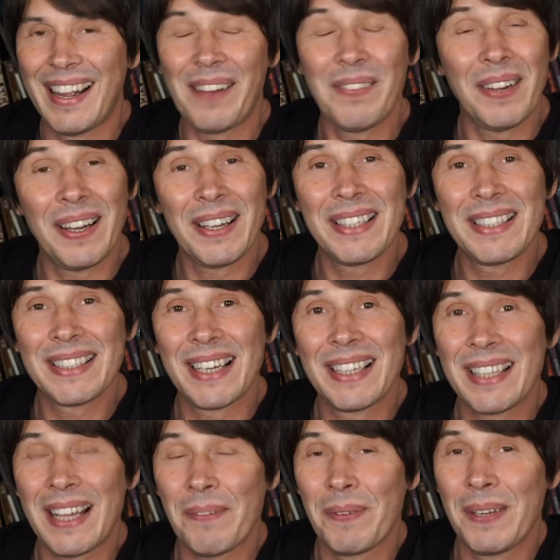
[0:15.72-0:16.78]
I mean,
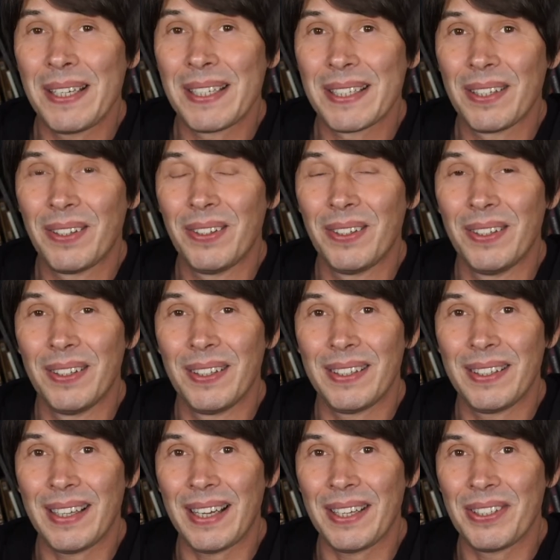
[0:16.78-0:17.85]
Einstein's happiest thought,
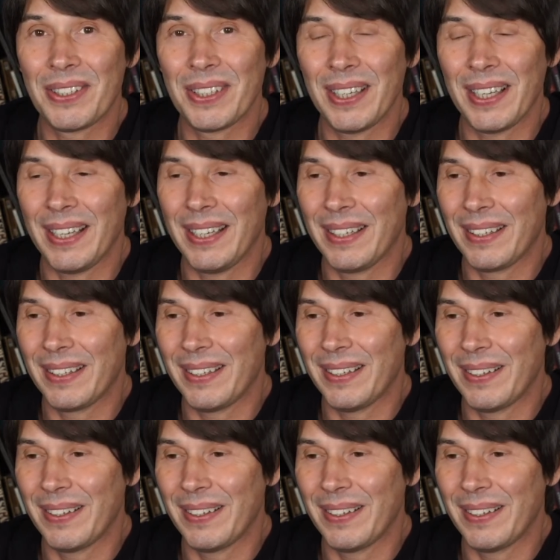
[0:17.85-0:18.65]
actually,